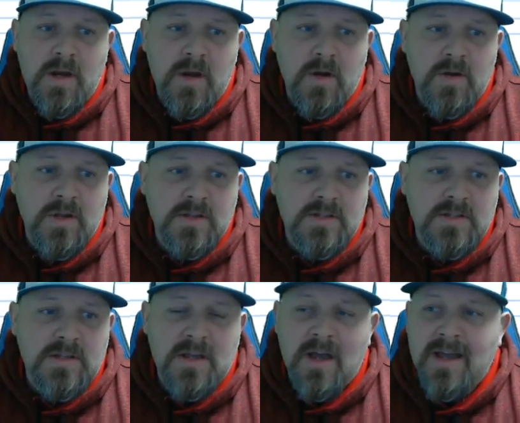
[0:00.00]
here, you can
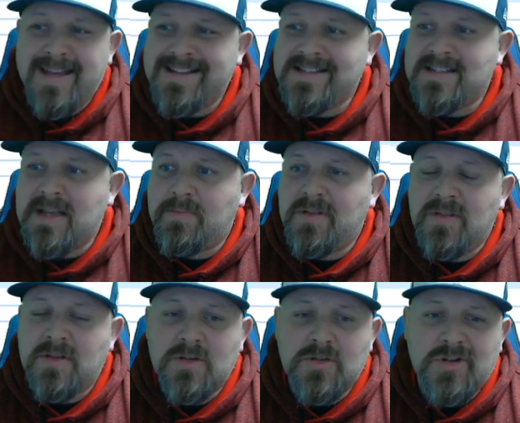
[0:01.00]
see I accepted
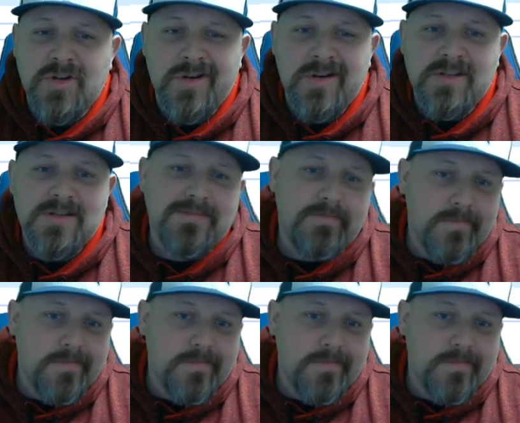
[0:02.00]
the insurance.